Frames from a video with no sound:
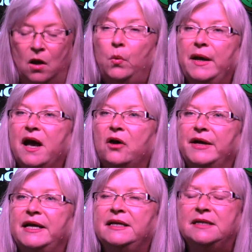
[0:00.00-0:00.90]
We are
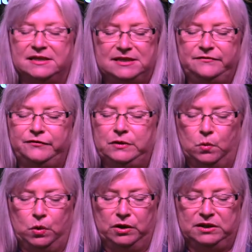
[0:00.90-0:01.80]
in a different
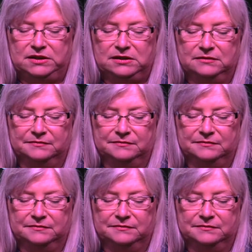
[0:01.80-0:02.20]
world.